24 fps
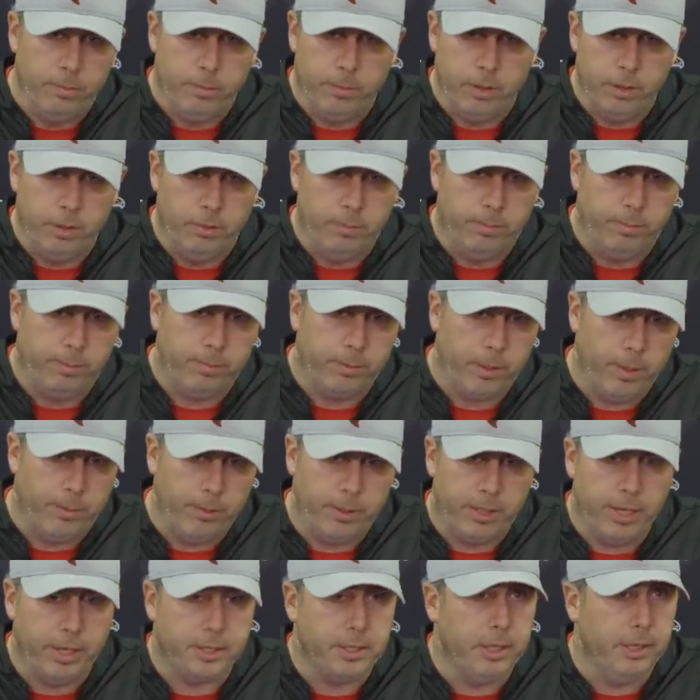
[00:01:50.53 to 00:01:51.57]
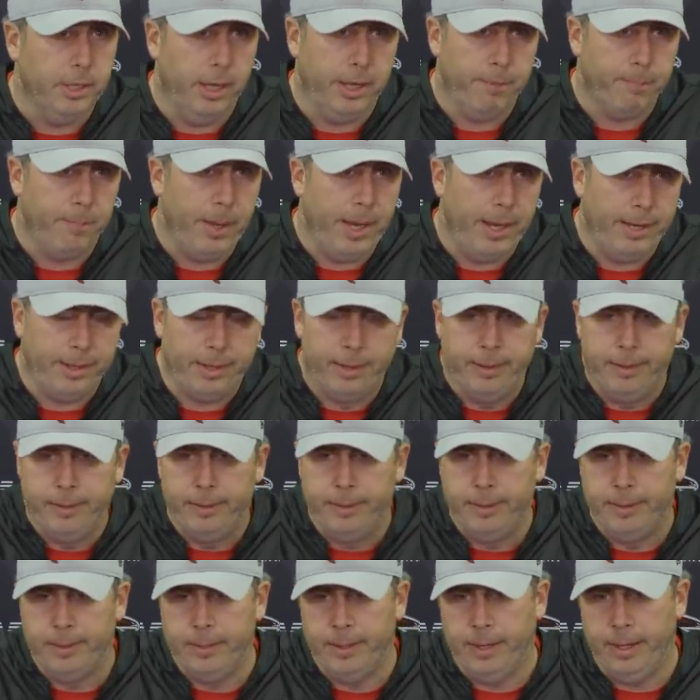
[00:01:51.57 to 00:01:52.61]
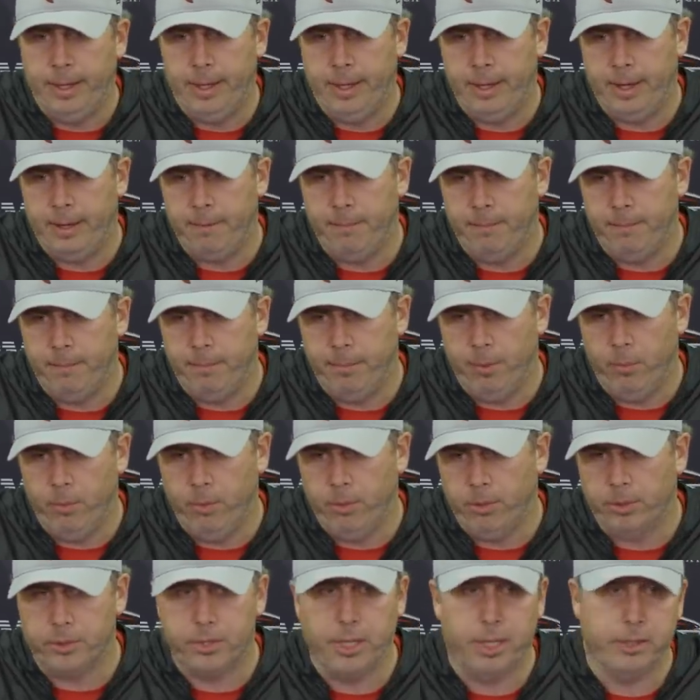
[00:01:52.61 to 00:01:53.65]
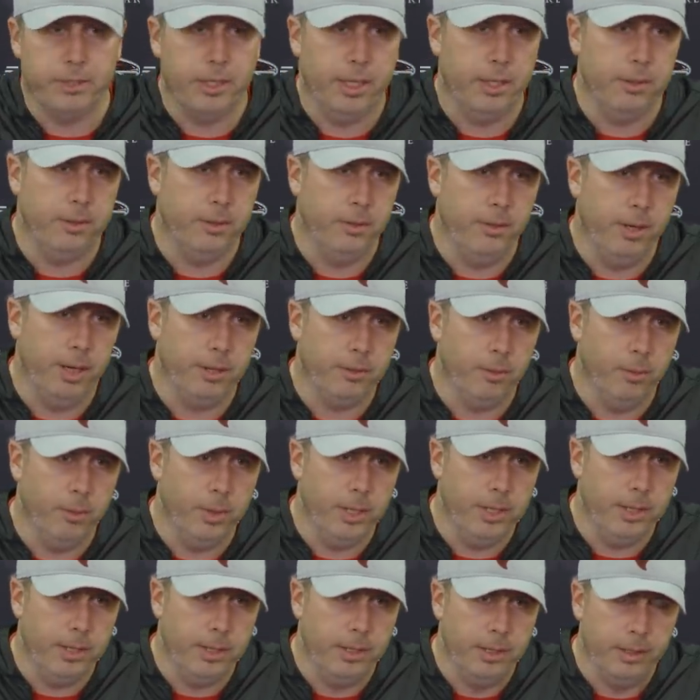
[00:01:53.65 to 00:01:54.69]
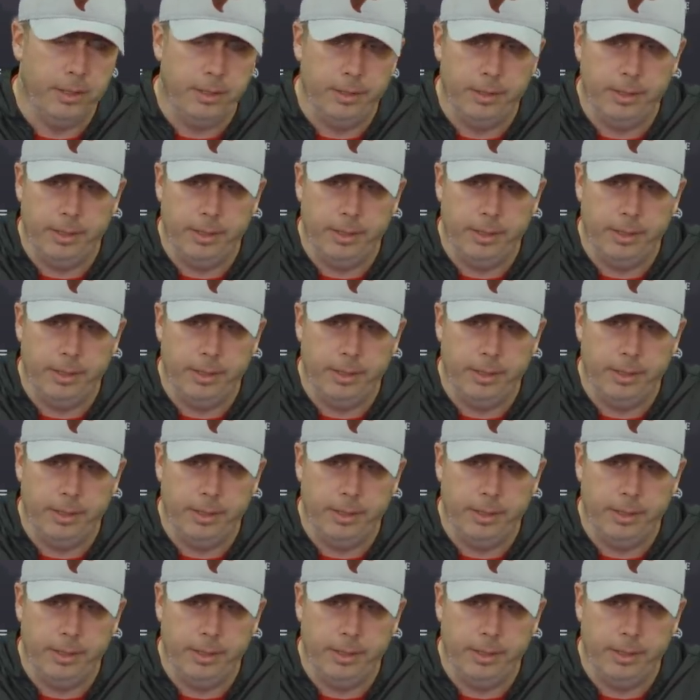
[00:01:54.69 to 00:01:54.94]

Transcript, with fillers: you know, a couple kicks he'd like back, um, but we'll assess that throughout the week.